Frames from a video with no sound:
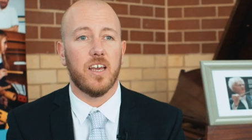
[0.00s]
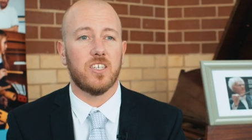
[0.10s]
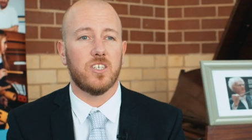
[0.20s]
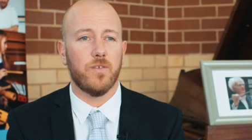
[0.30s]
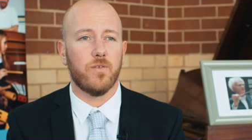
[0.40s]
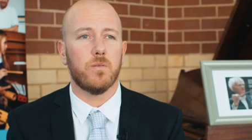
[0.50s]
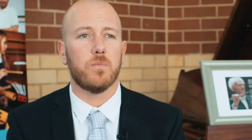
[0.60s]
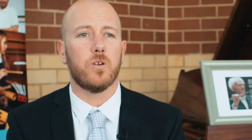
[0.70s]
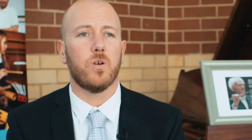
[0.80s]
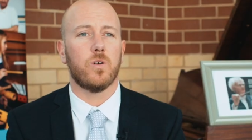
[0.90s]
It's
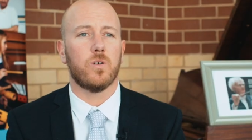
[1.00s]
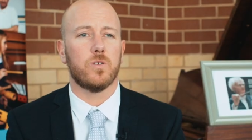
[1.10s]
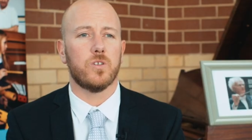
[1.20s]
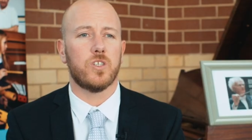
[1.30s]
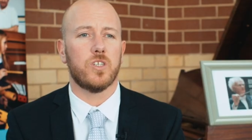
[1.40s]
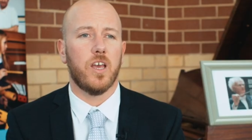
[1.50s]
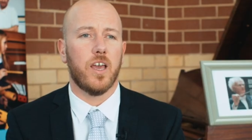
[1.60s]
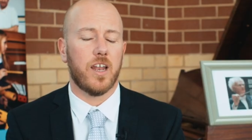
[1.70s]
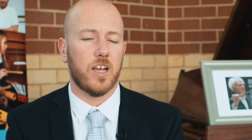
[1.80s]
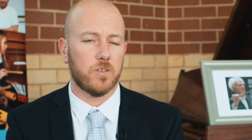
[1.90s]
different because
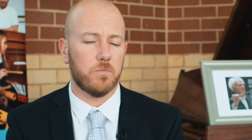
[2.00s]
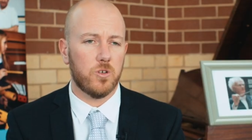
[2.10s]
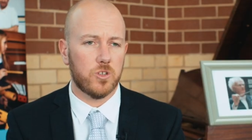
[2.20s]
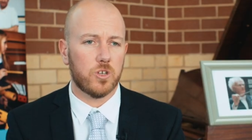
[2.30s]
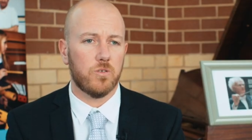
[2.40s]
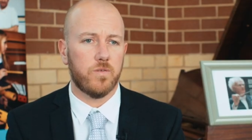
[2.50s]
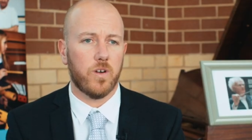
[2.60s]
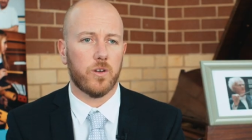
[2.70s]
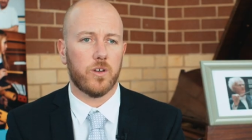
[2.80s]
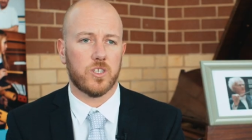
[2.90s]
it has a musical
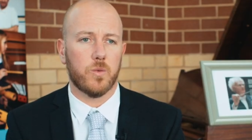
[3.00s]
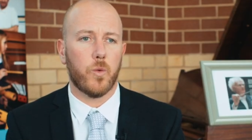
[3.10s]
focus